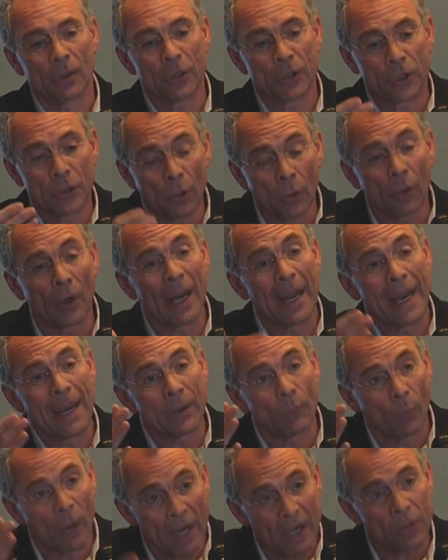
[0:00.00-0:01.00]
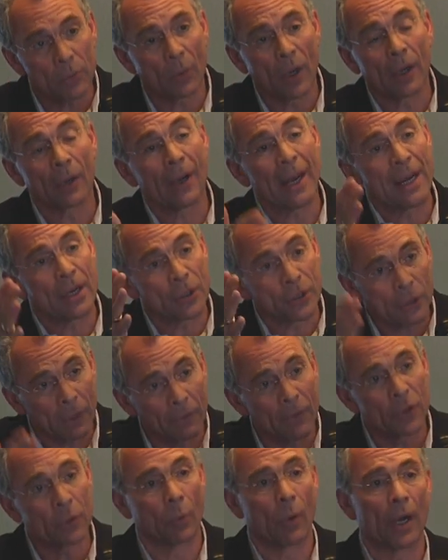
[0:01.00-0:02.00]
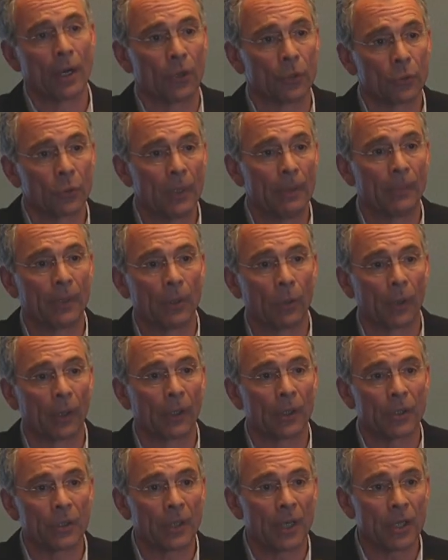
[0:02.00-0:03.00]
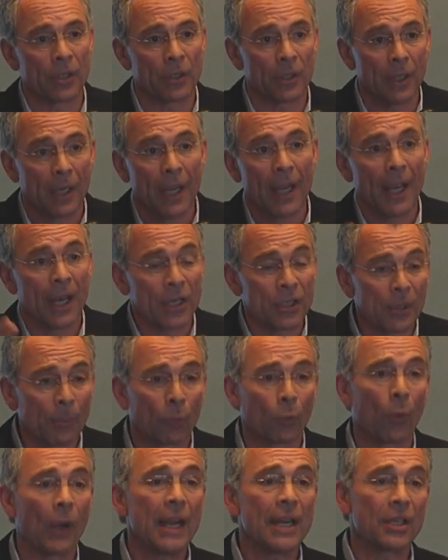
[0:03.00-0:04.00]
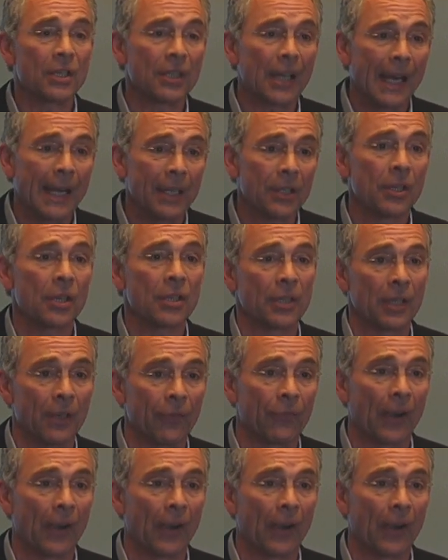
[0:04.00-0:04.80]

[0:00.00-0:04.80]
sewer and wastewater and surface water treatment organization, and some great scientists and